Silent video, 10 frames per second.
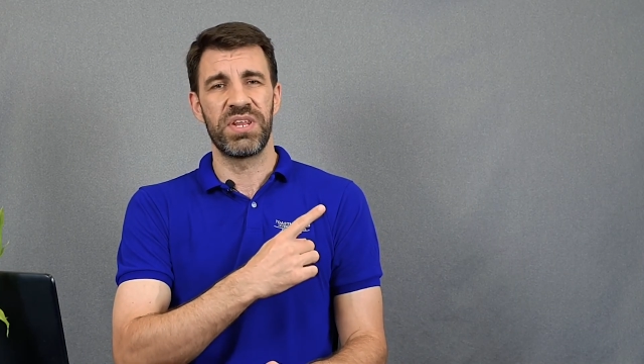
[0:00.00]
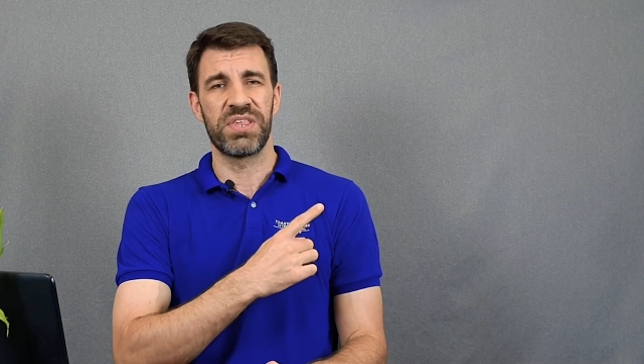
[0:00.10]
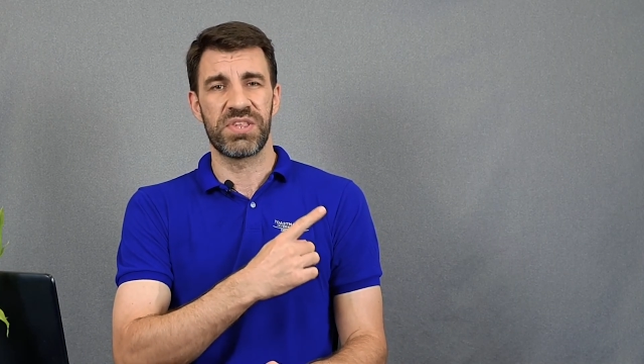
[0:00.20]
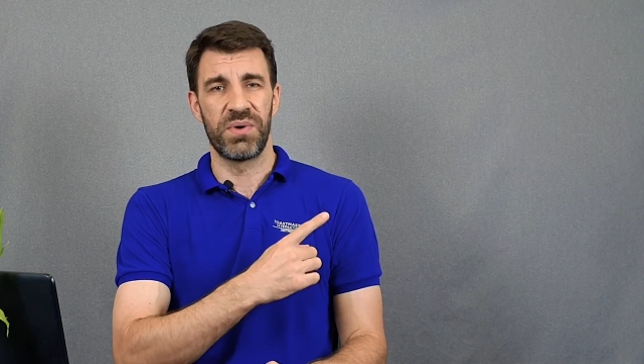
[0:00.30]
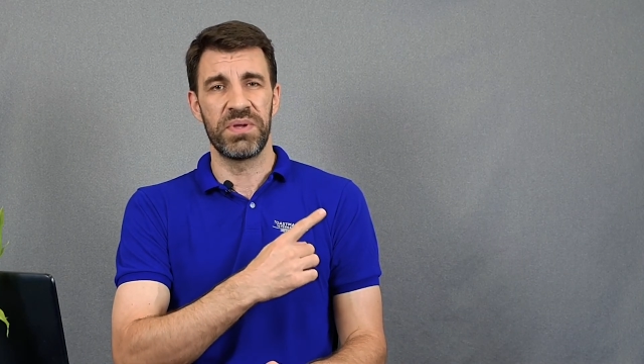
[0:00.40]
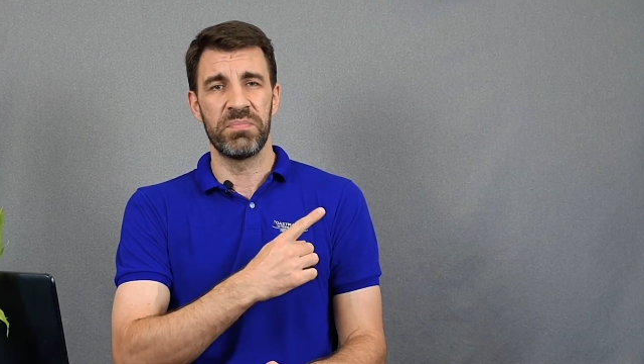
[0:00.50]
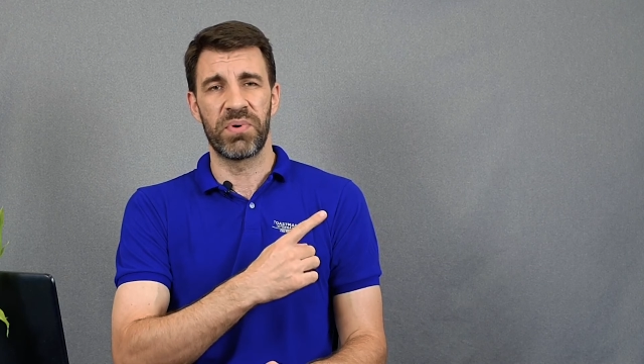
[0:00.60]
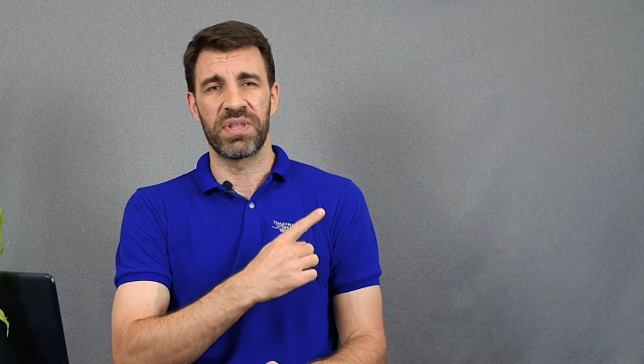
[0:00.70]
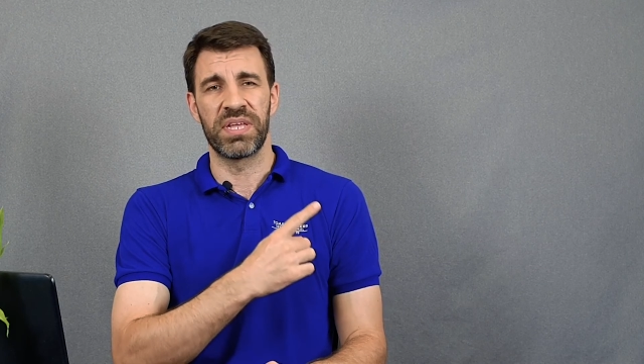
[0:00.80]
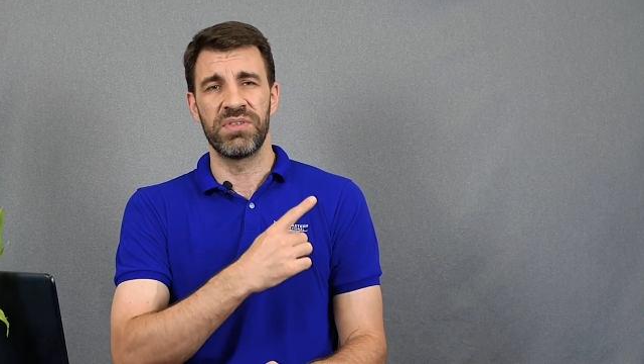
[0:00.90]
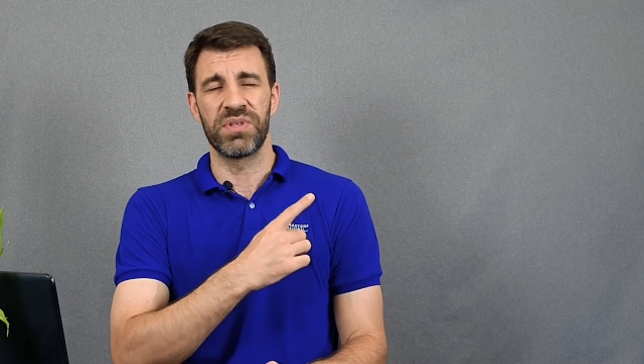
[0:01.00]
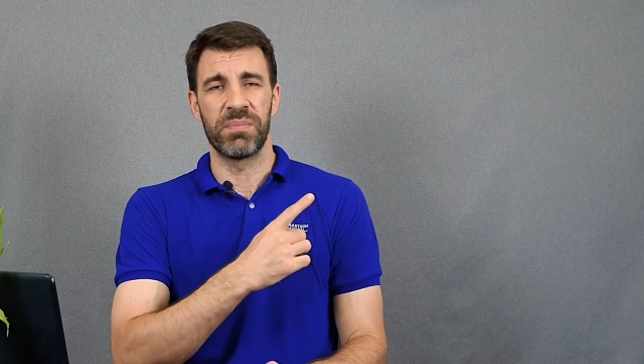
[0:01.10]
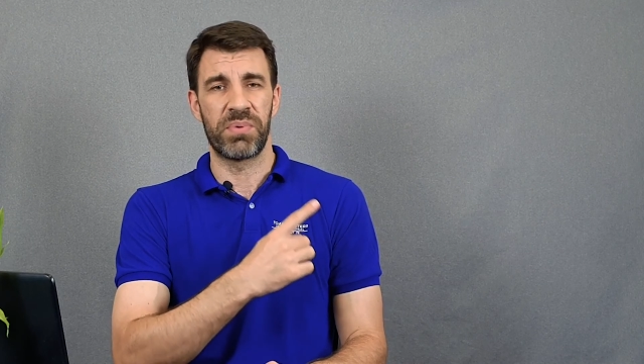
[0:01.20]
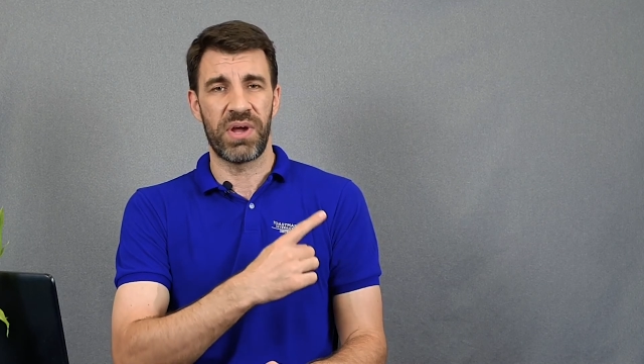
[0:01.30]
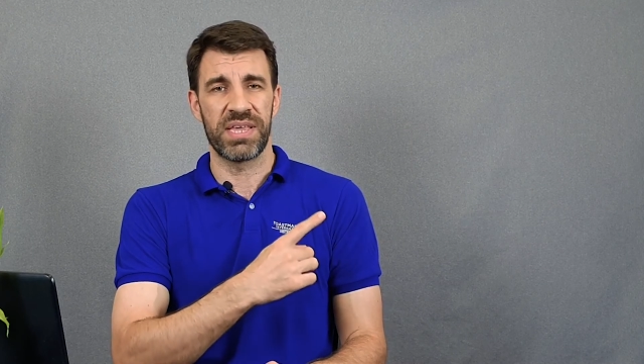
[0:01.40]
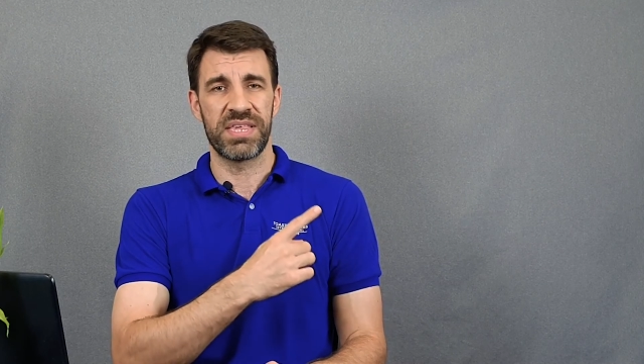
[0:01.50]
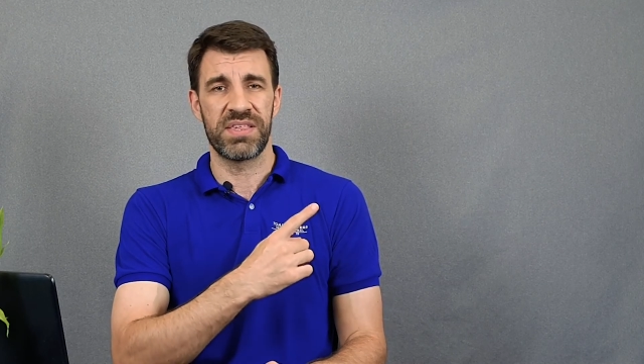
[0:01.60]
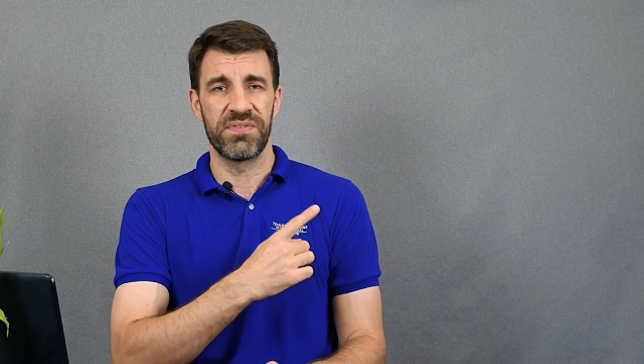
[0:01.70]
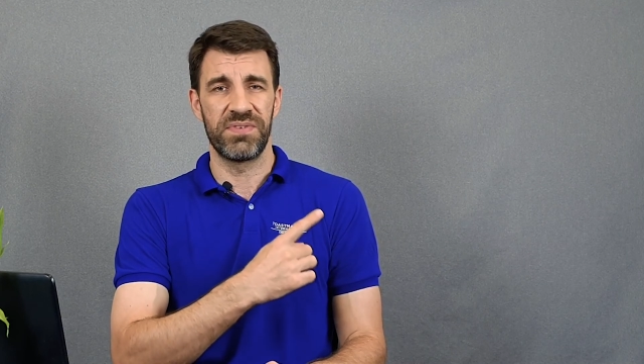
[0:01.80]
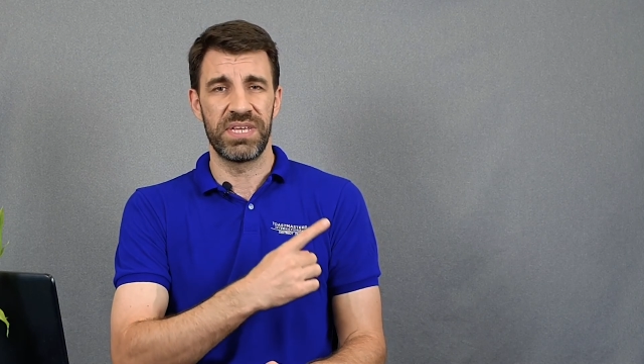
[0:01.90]
is so important to the
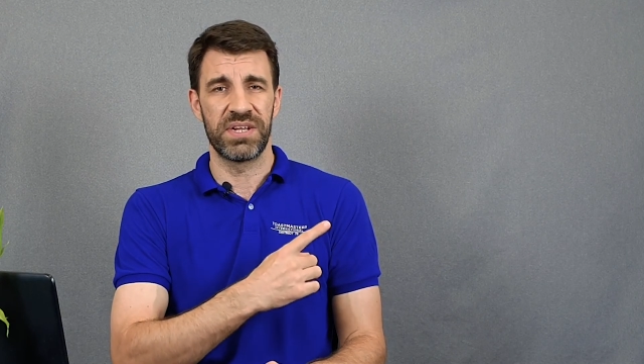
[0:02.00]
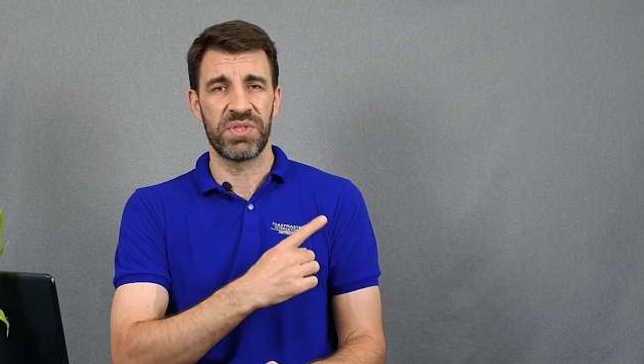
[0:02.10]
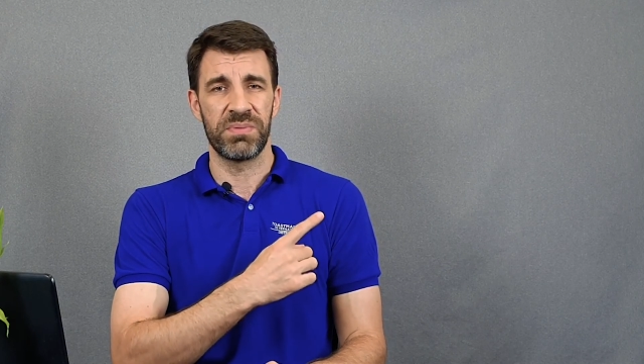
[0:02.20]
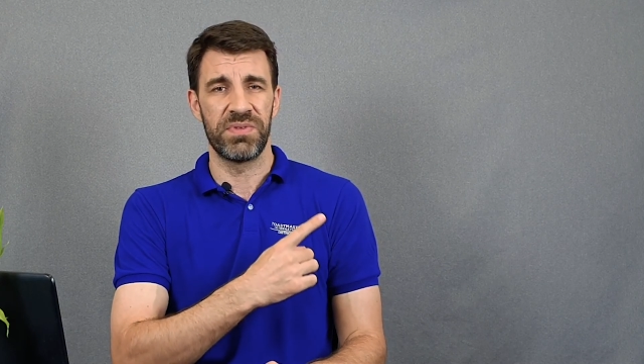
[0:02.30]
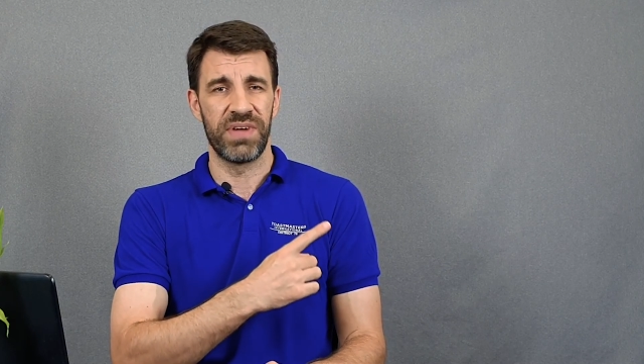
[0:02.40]
process of leadership